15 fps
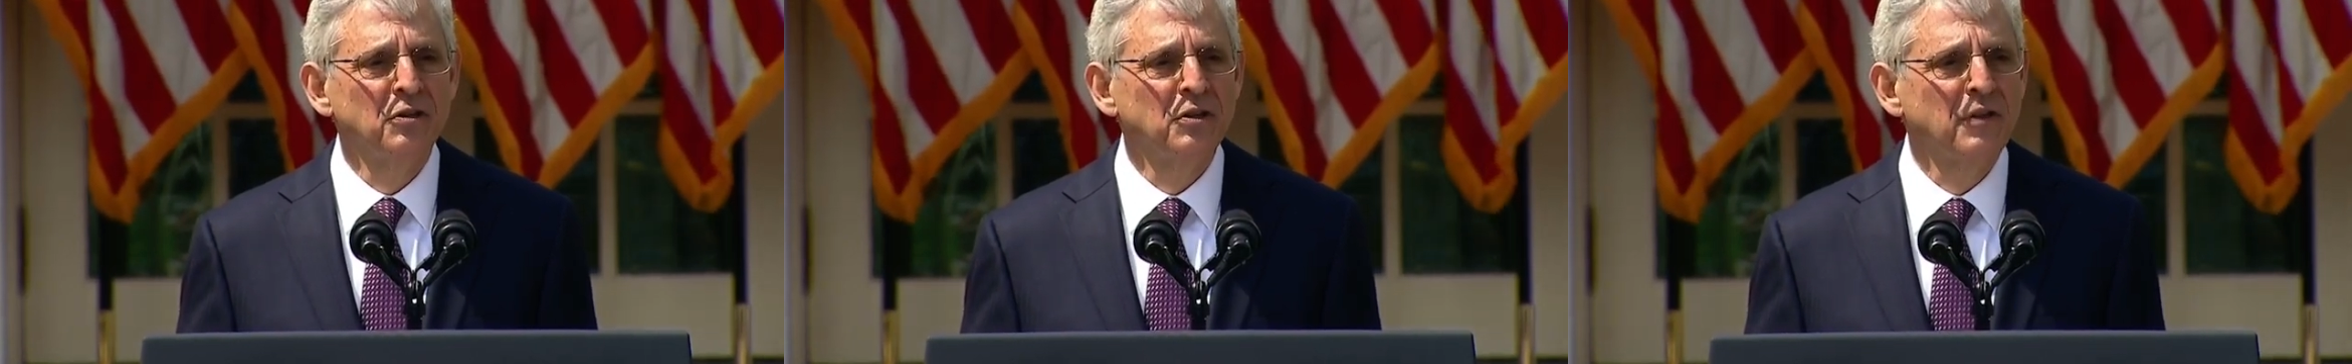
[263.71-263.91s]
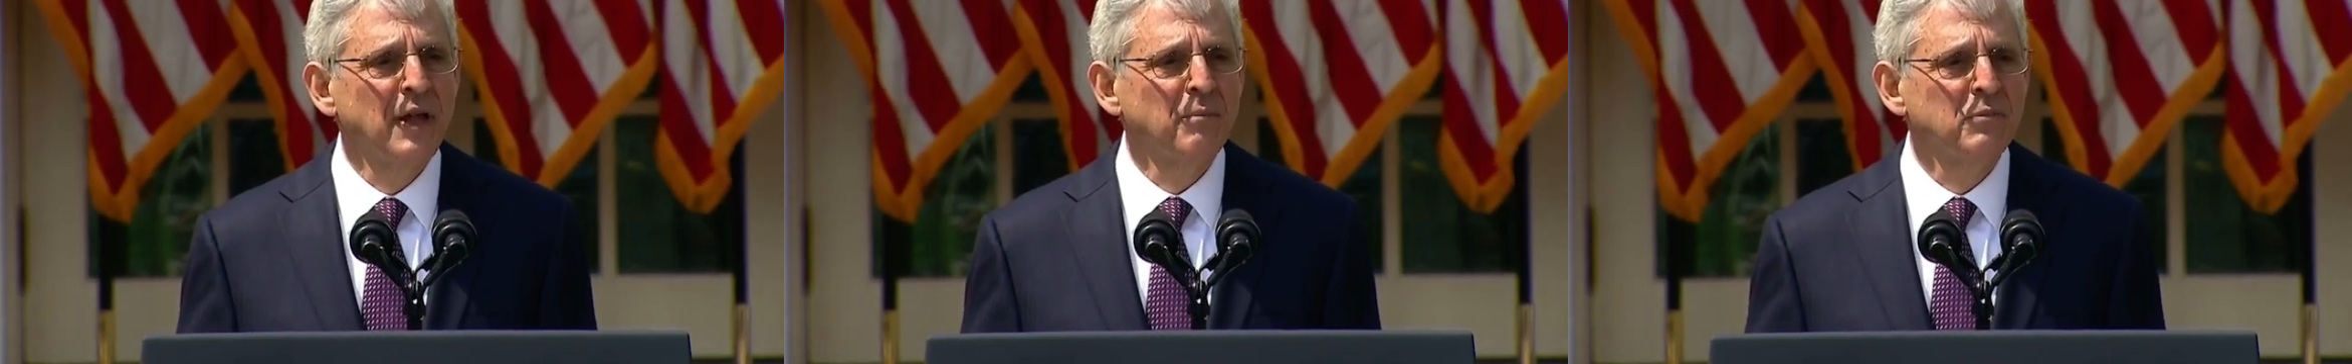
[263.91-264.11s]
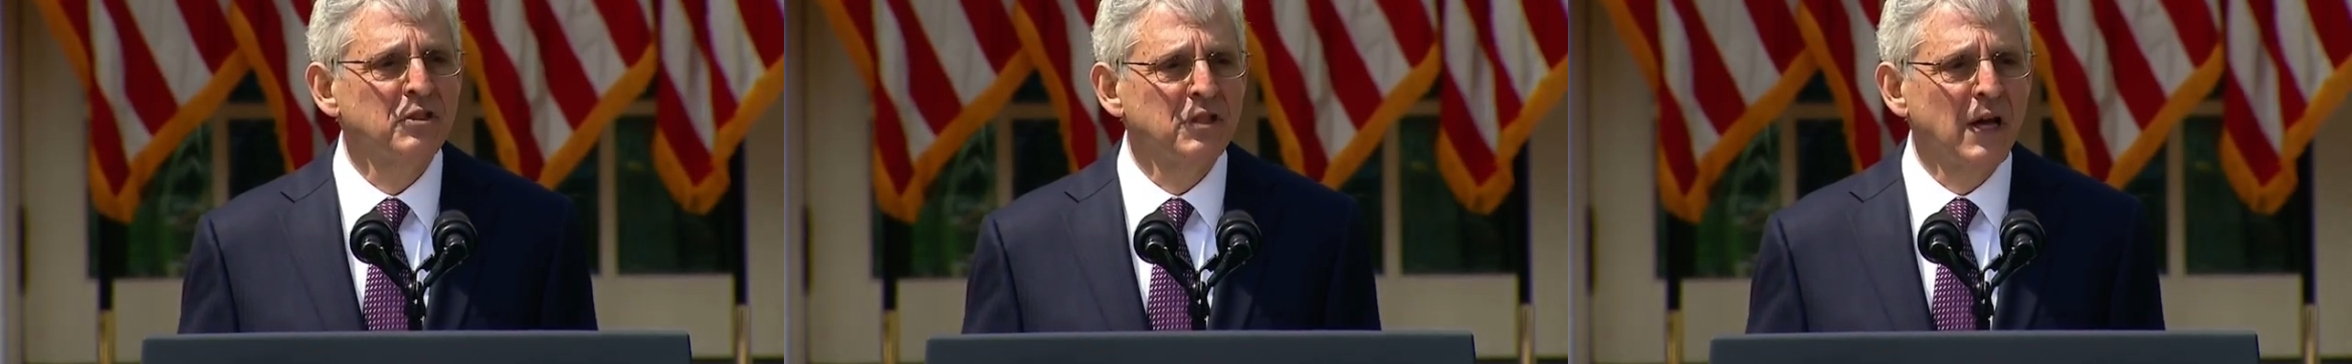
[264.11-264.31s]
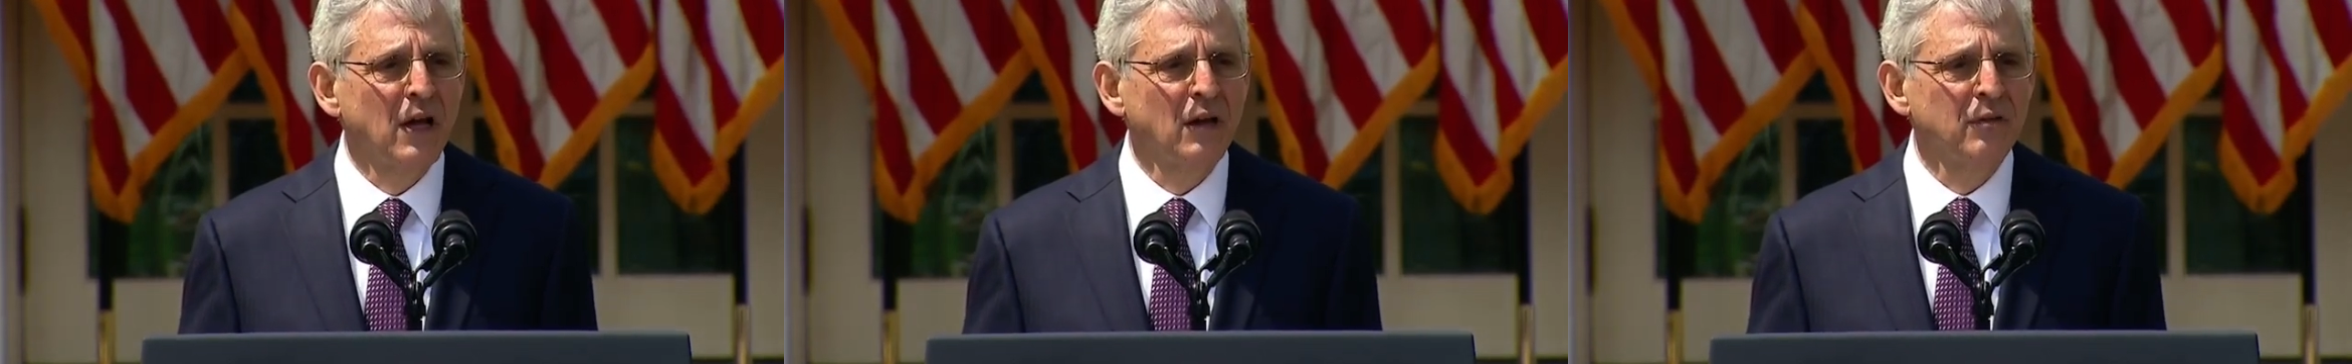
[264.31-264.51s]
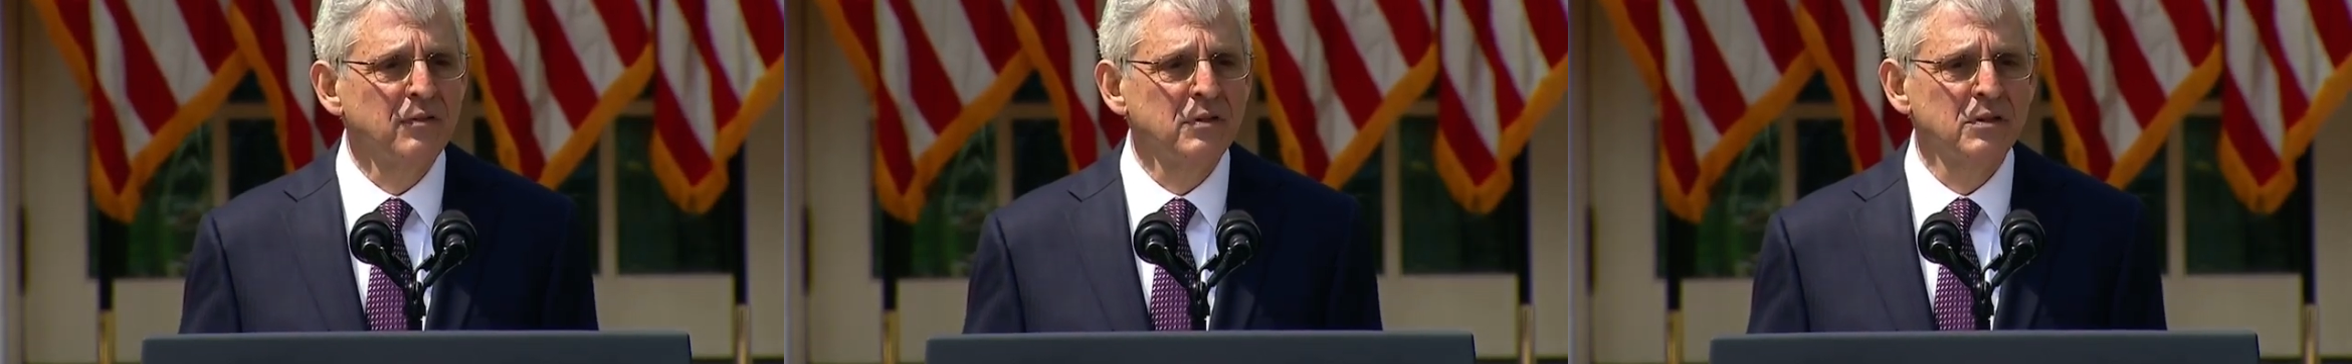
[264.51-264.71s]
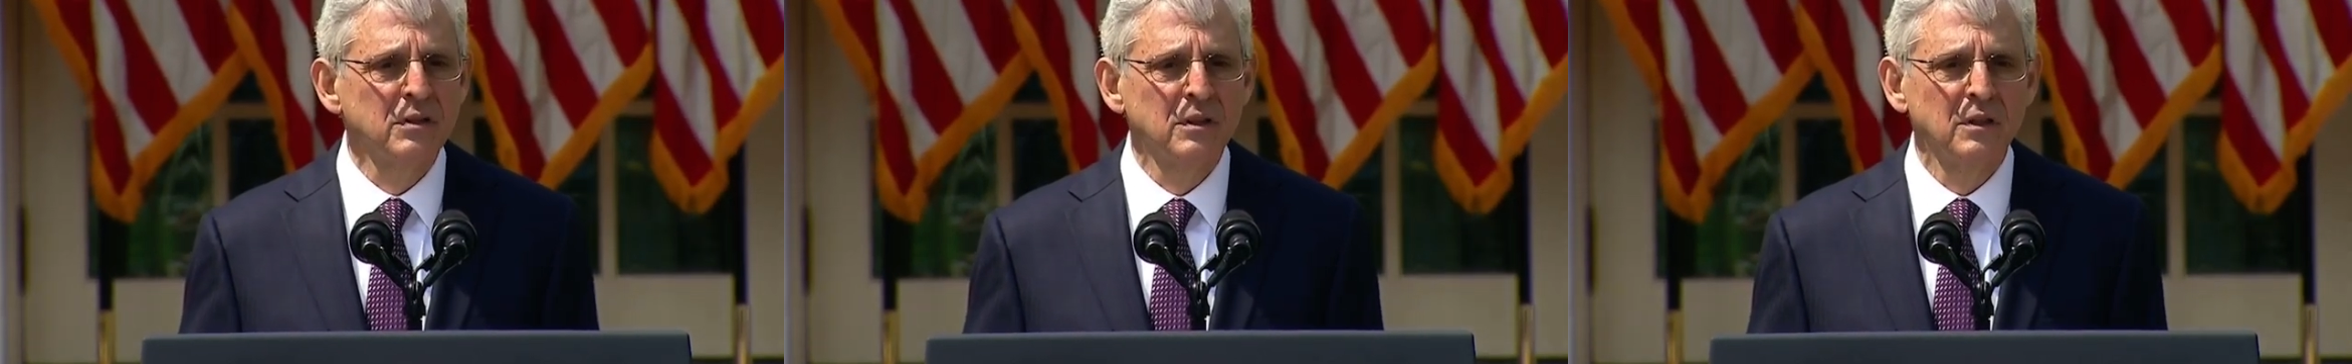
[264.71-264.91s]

to themselves